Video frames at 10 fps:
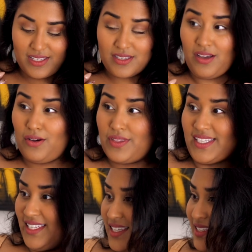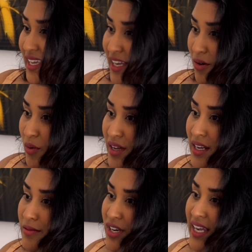So this is the second one
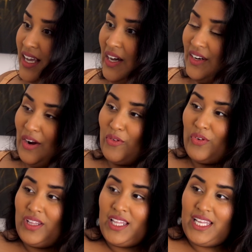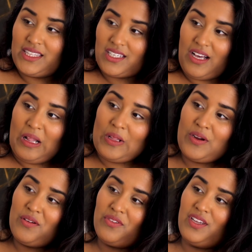I'm trying on. I really like the
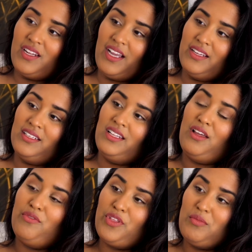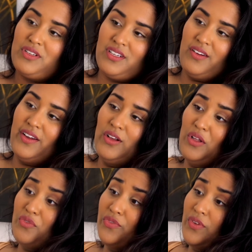color of it, I love the material,
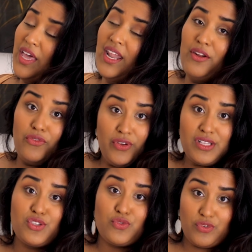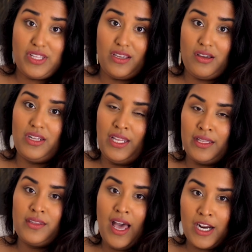and it fits really good.
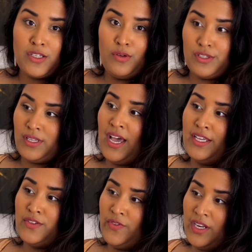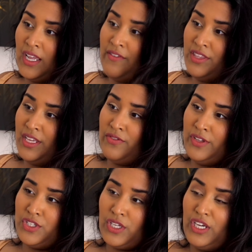Like the actual size, fitting, everything
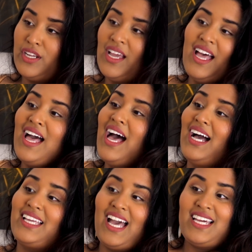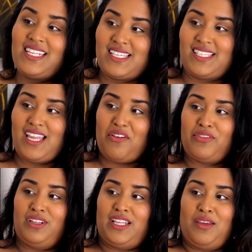fits good. Again, this is
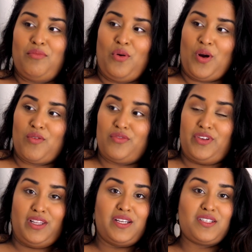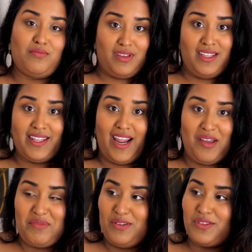definitely more revealing to me than
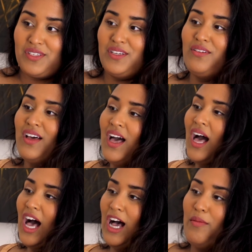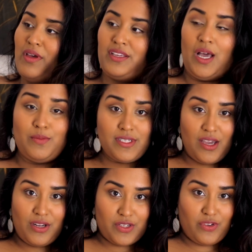I'm used to. Um, it comes
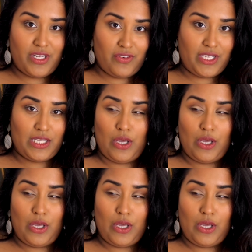down, it's really, really